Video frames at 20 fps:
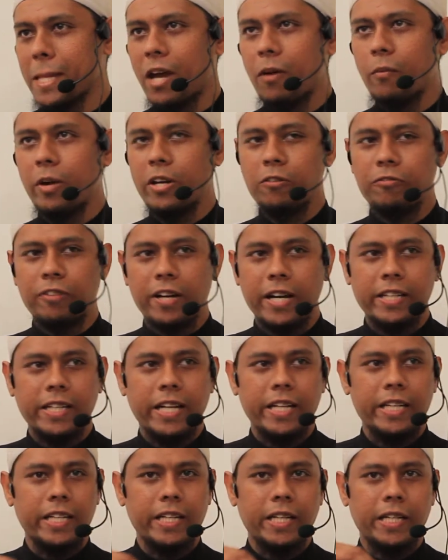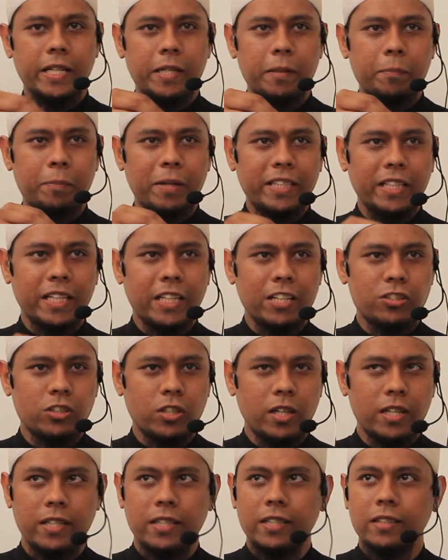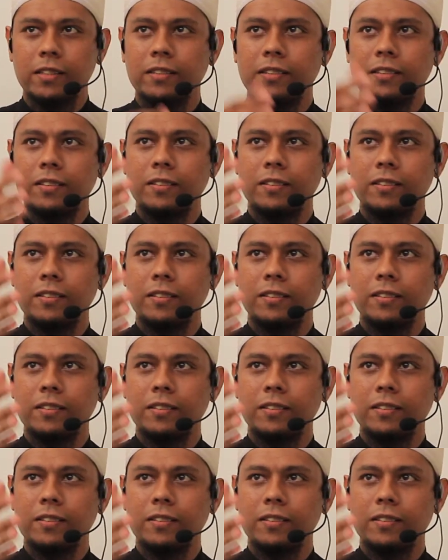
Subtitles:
when you find any particular scholar,